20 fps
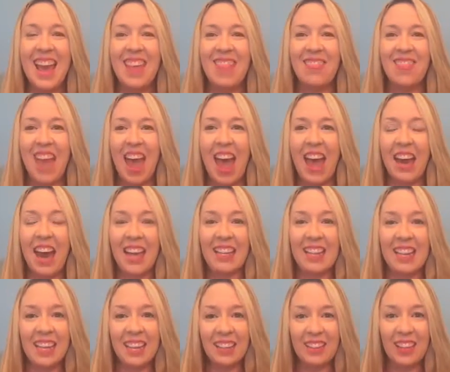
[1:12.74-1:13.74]
that I
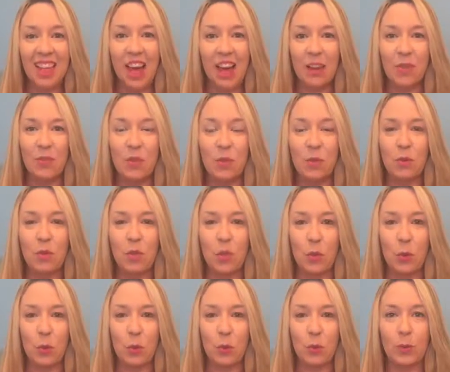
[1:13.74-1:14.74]
think a lot of you
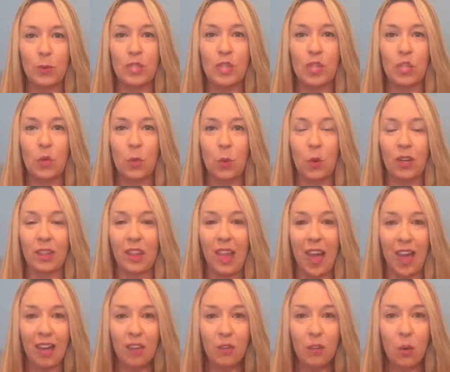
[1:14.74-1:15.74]
use your
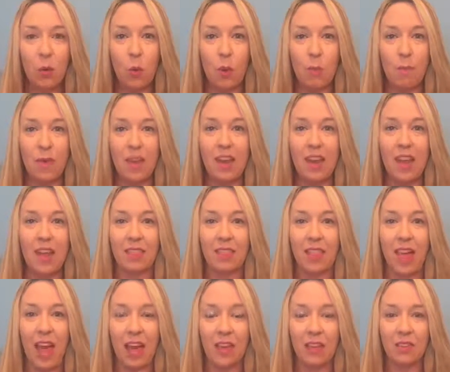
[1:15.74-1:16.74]
lack of equipment and
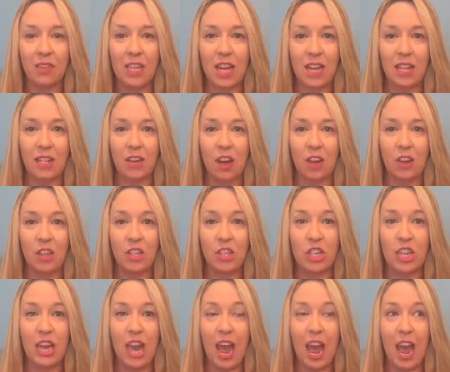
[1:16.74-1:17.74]
lack of
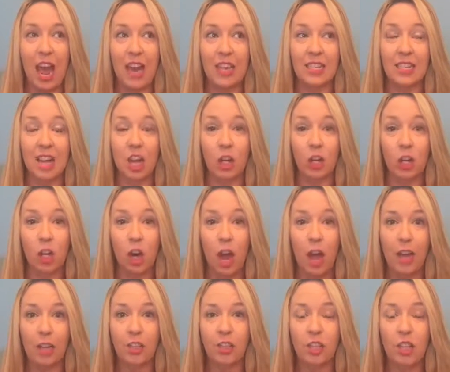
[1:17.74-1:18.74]
technology as a
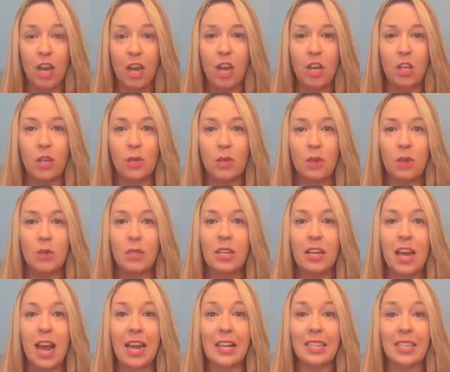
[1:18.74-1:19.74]
crutch. You use it
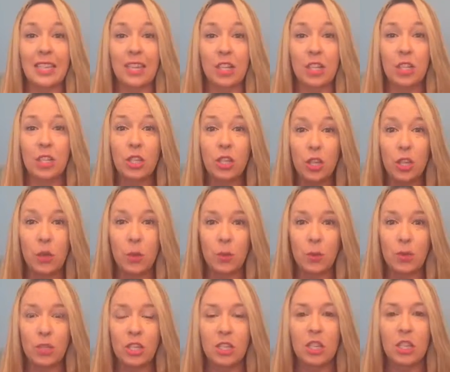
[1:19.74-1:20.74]
as an
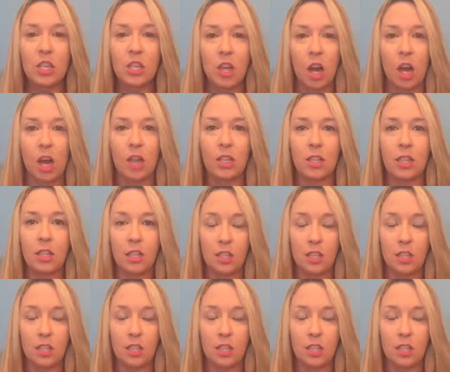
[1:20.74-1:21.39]
excuse to not